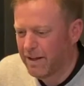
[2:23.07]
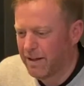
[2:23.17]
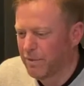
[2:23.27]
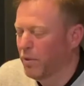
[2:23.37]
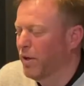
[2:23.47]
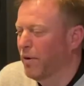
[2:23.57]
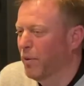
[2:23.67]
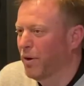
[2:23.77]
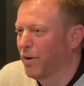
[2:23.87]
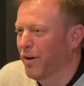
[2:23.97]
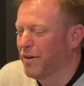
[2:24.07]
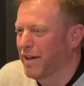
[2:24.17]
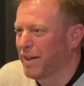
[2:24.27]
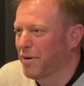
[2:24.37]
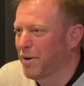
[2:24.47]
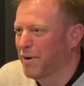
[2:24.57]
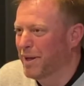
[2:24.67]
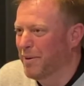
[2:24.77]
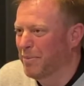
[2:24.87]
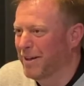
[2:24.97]
We're not going down that road
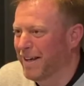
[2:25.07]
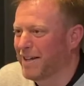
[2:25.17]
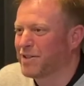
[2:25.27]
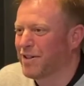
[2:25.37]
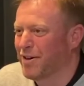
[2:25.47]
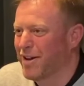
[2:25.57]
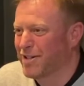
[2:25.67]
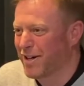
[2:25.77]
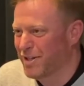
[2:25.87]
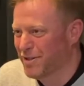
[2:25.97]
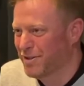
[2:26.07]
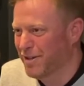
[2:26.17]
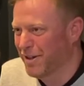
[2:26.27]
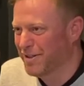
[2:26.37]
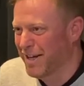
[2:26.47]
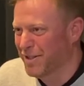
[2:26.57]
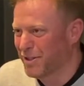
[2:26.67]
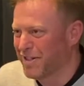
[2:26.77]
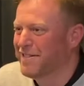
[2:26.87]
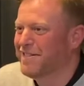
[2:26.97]
again, but yes, congratulations to Los Angeles.